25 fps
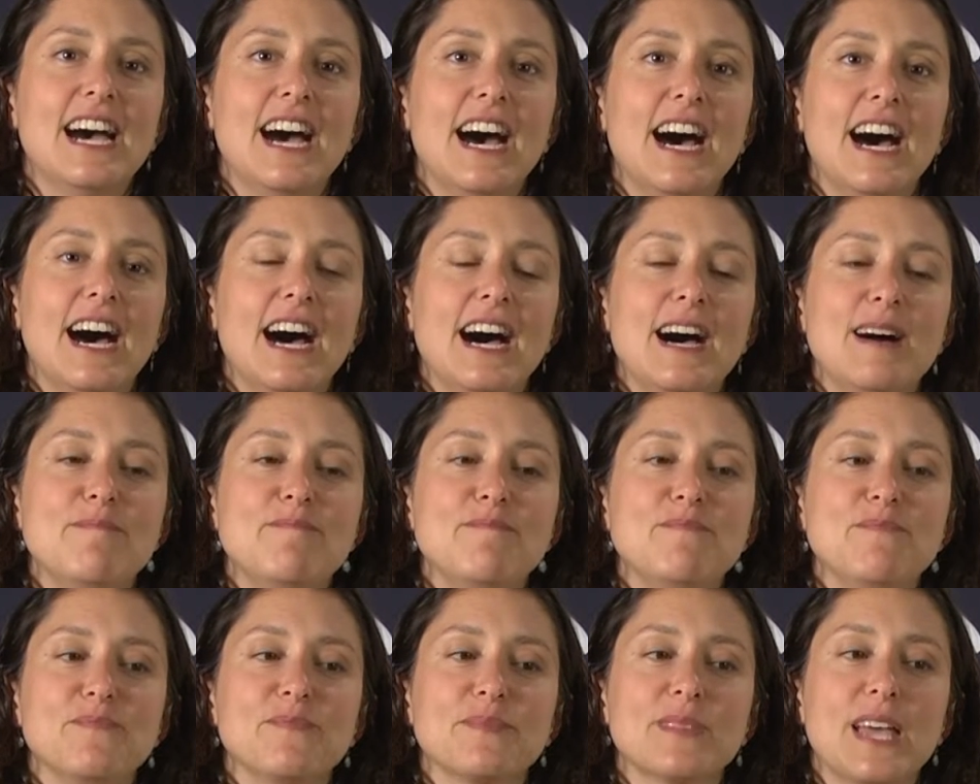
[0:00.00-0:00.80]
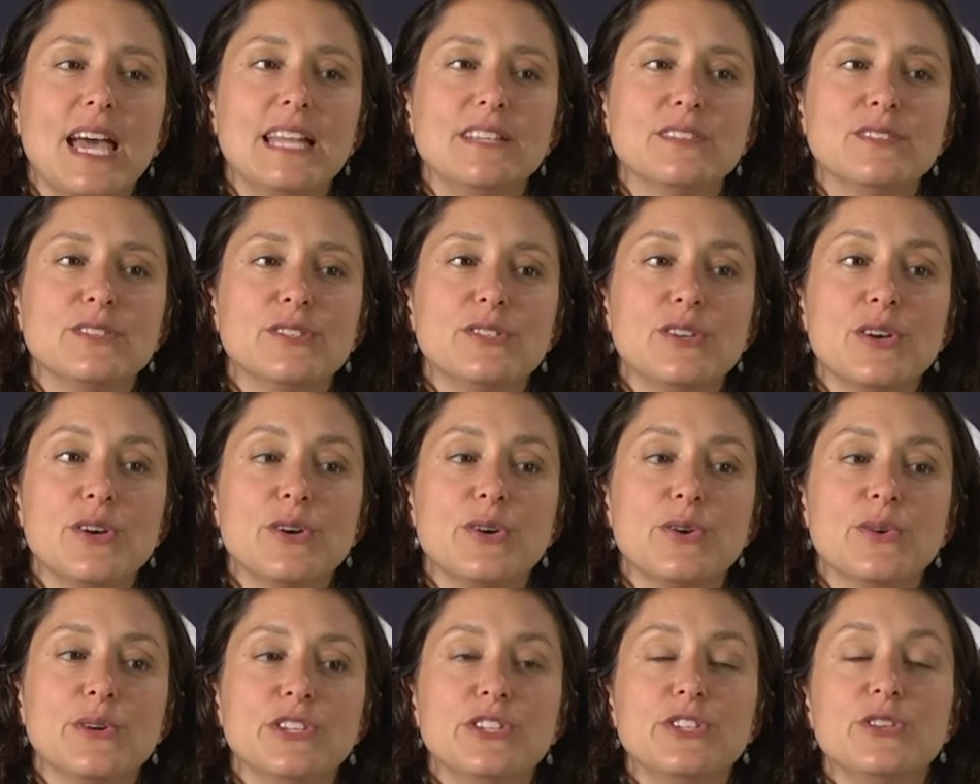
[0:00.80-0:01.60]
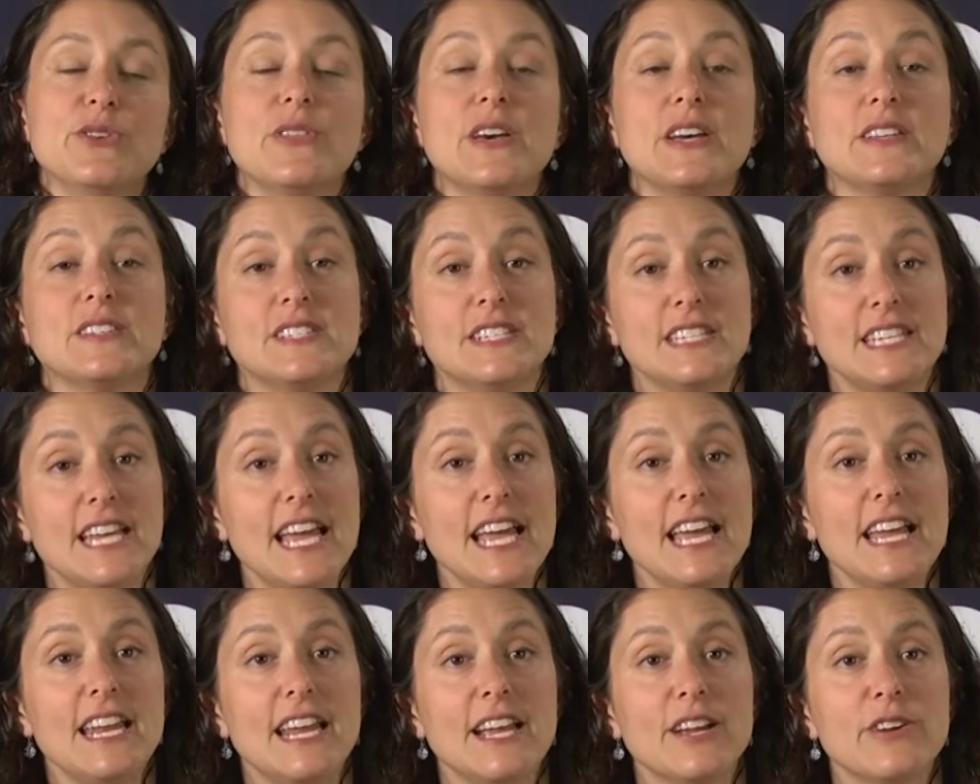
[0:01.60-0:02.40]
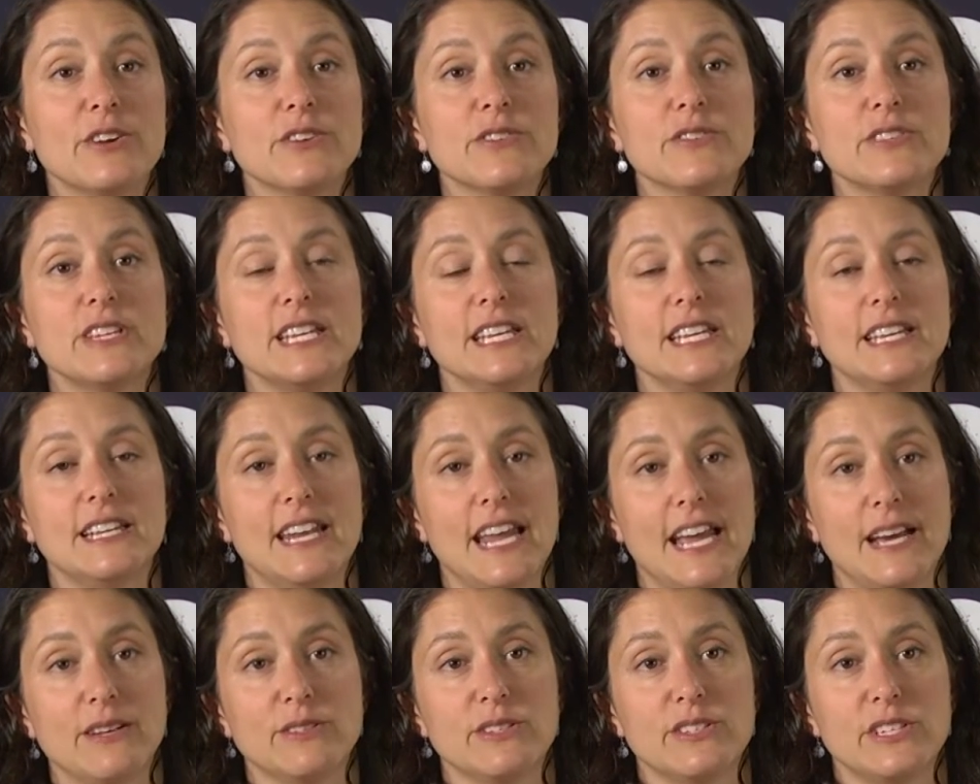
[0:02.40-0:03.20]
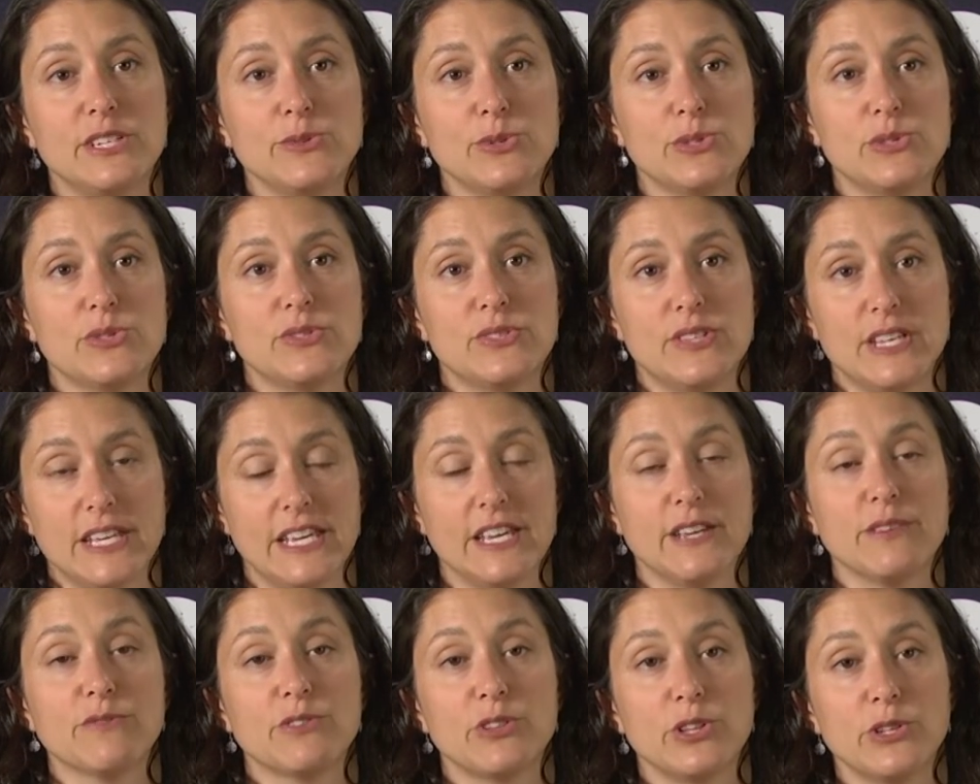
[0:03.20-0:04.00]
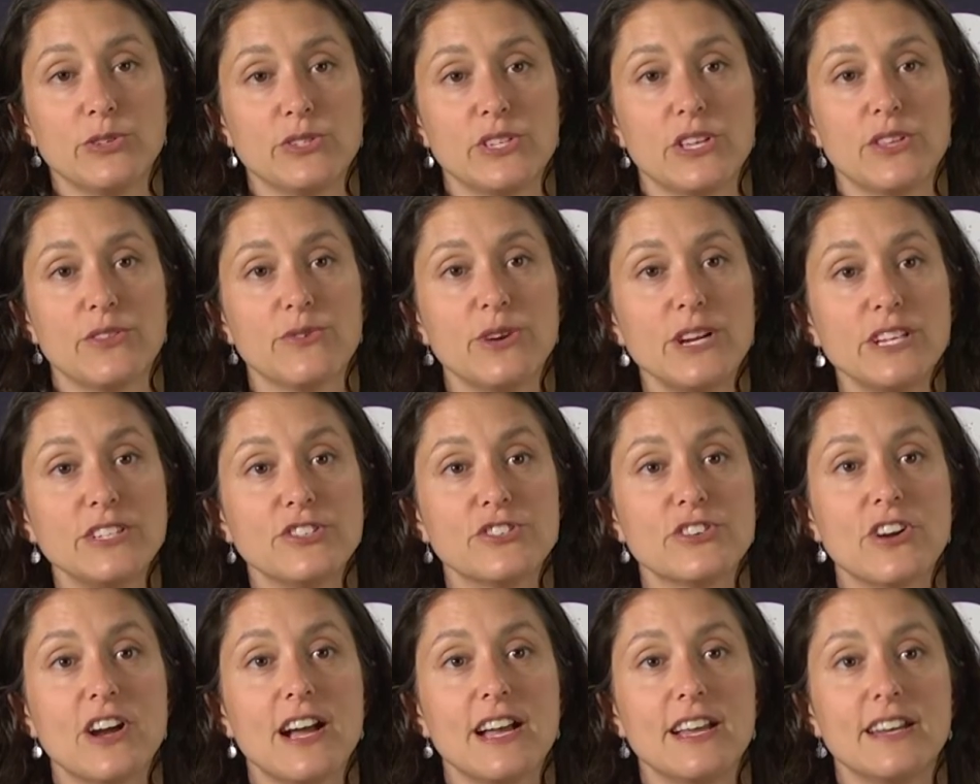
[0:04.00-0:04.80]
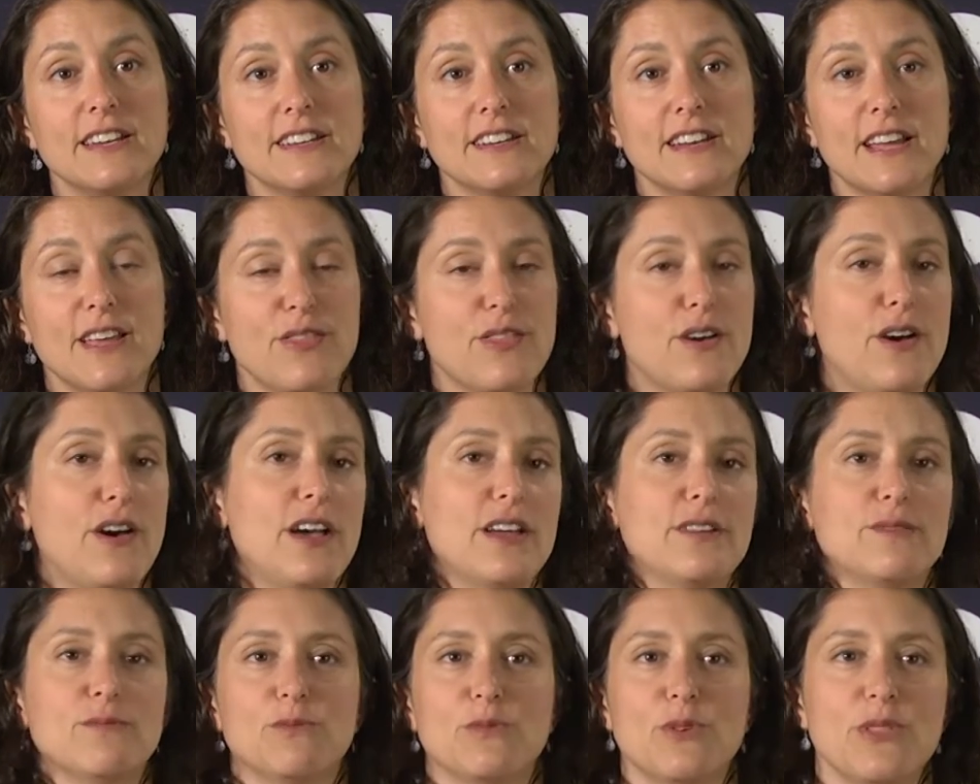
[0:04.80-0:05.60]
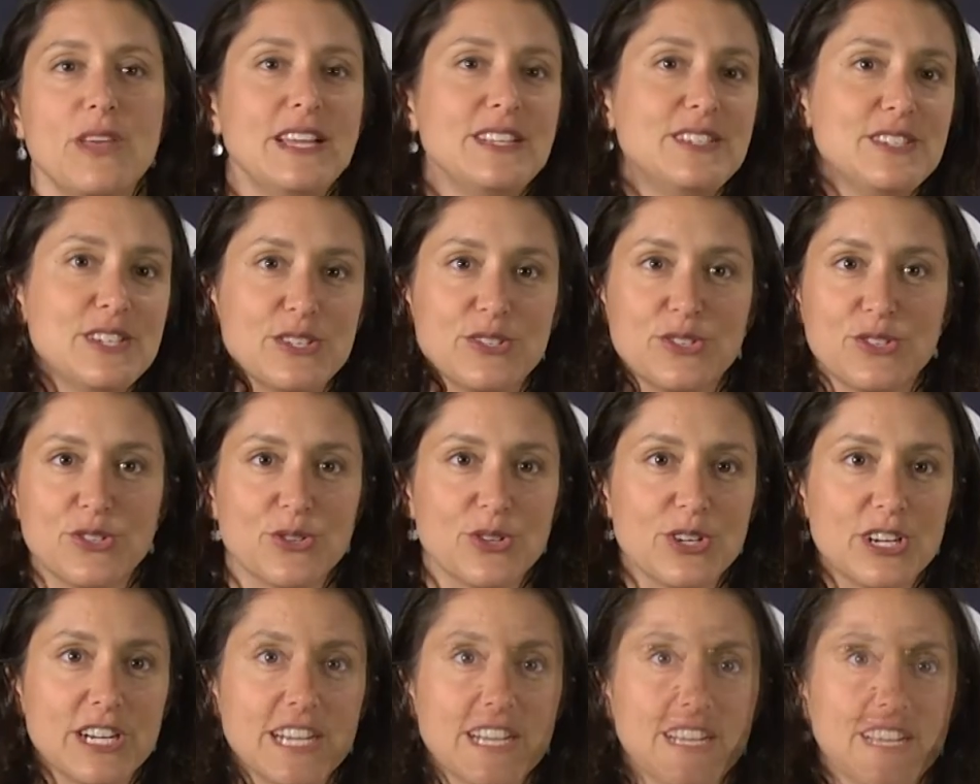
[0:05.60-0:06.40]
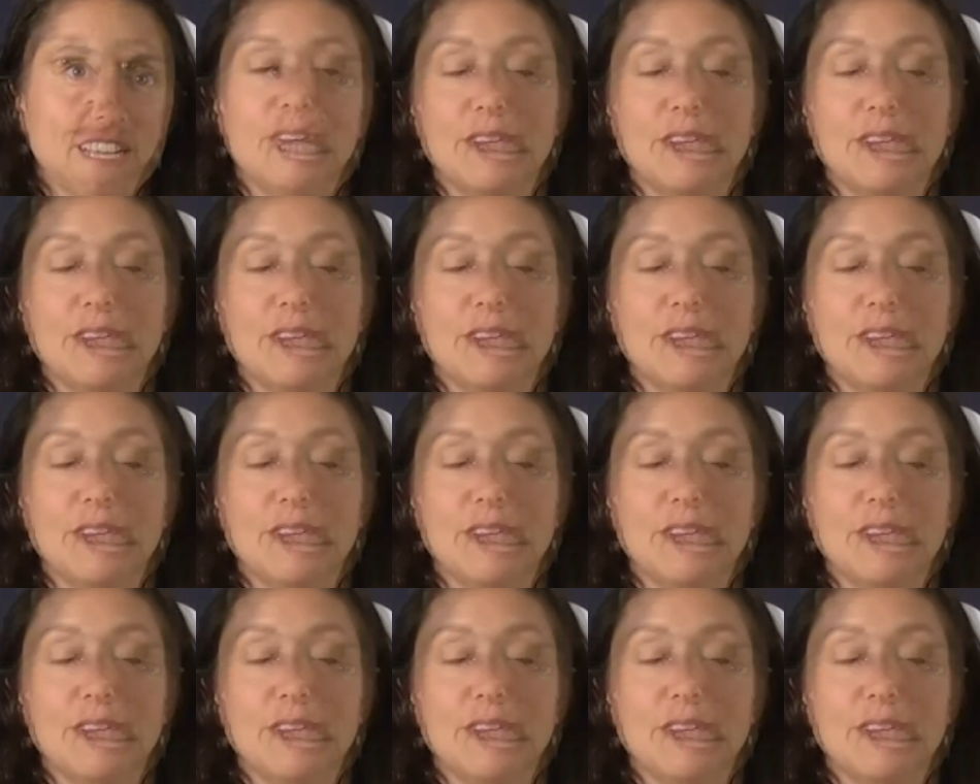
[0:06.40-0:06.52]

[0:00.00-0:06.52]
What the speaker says: And so in 2010, I heard that he announced he was thinking of closing the restaurant, and I thought, well, that's historic.